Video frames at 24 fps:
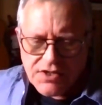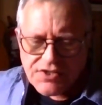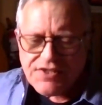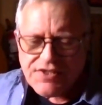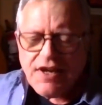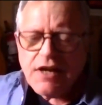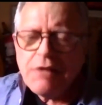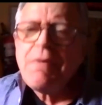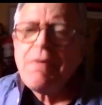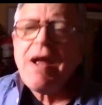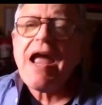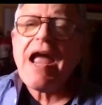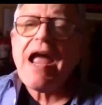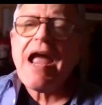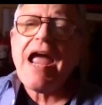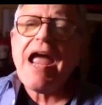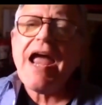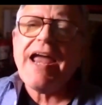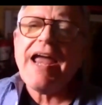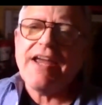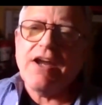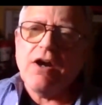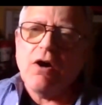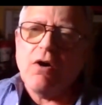So Matt
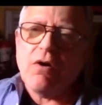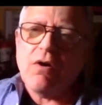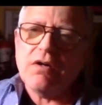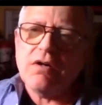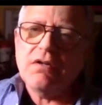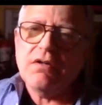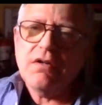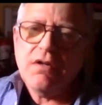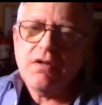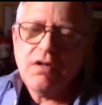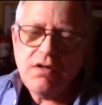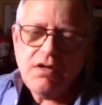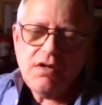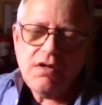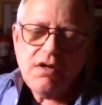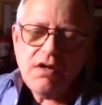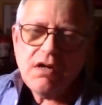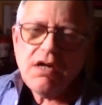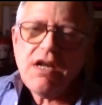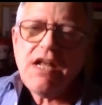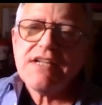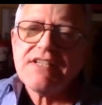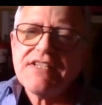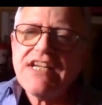Hancock,
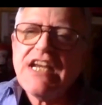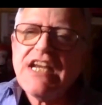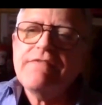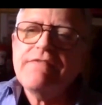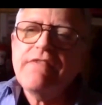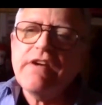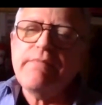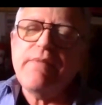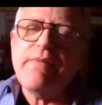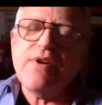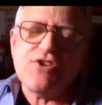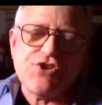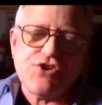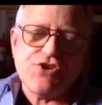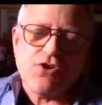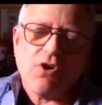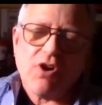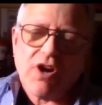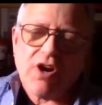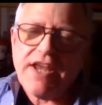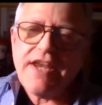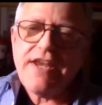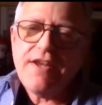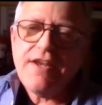let's give him a
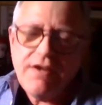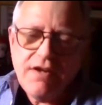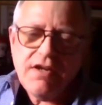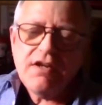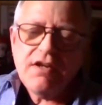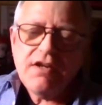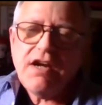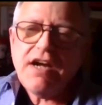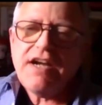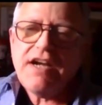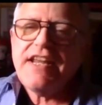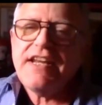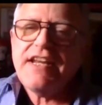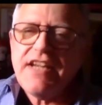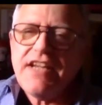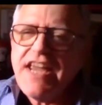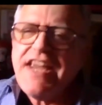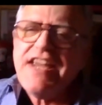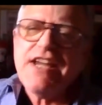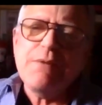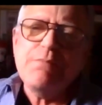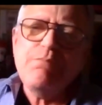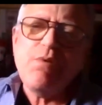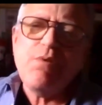trolley and
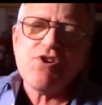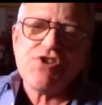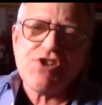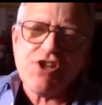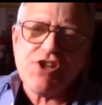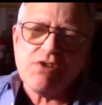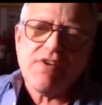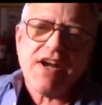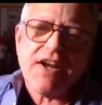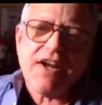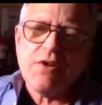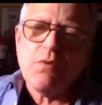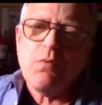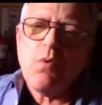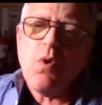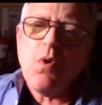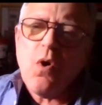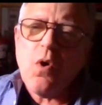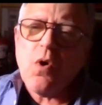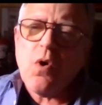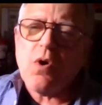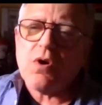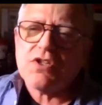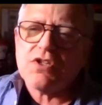he can push it around the
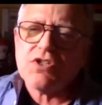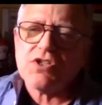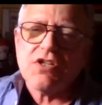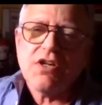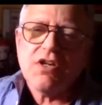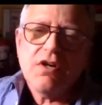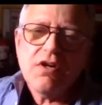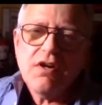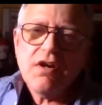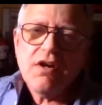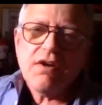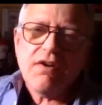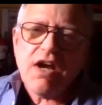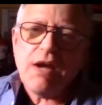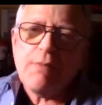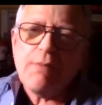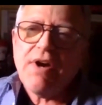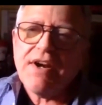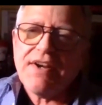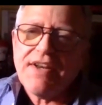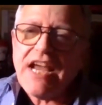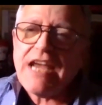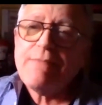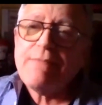wards like
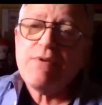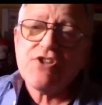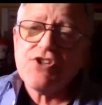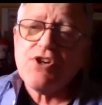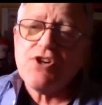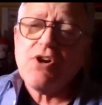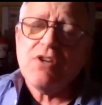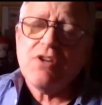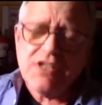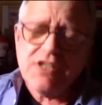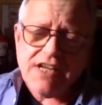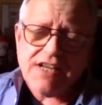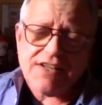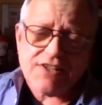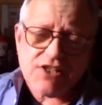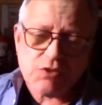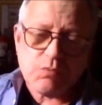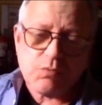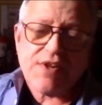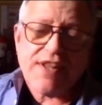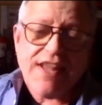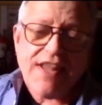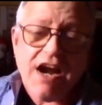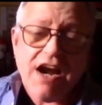my neighbour John does
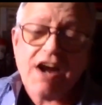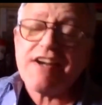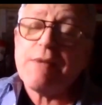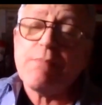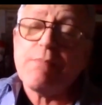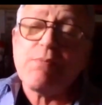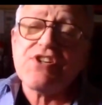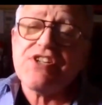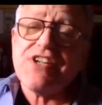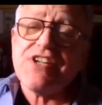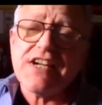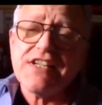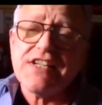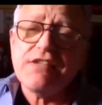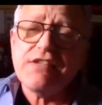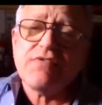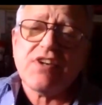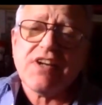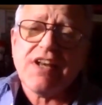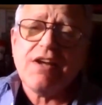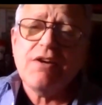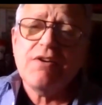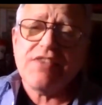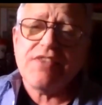without any protective
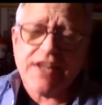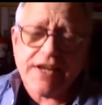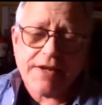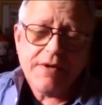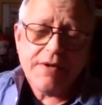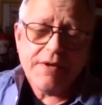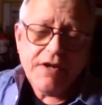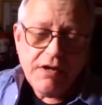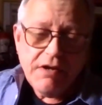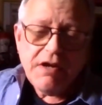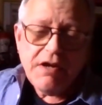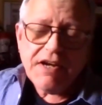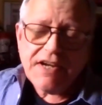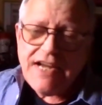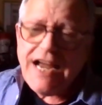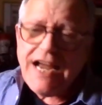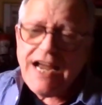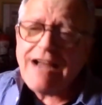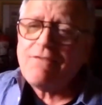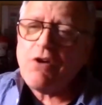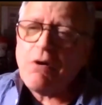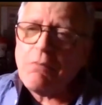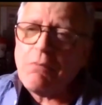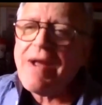clothing. Come
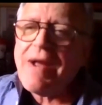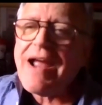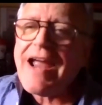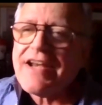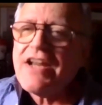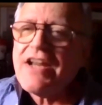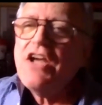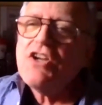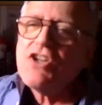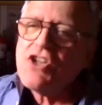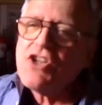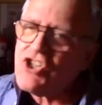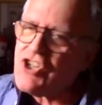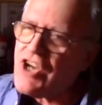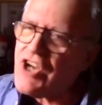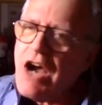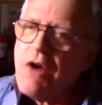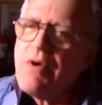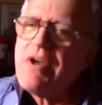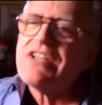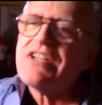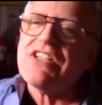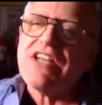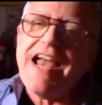on Matt,
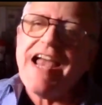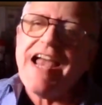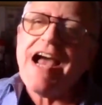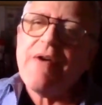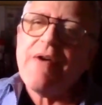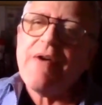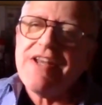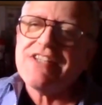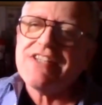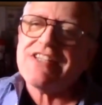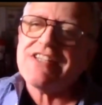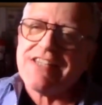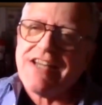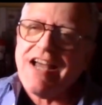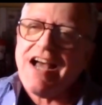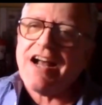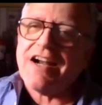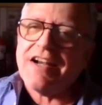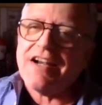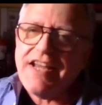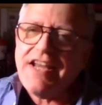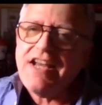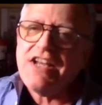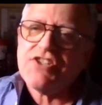show us how it's
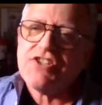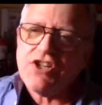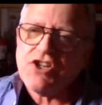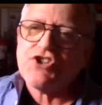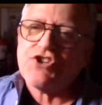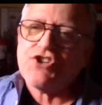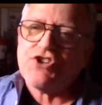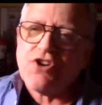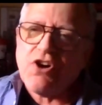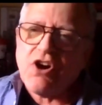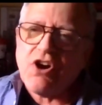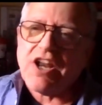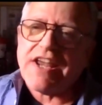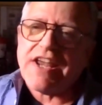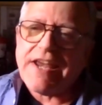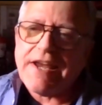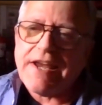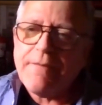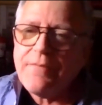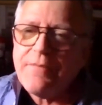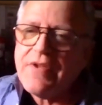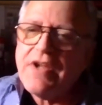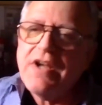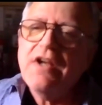done. Here's your
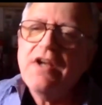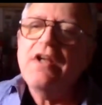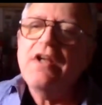trolley.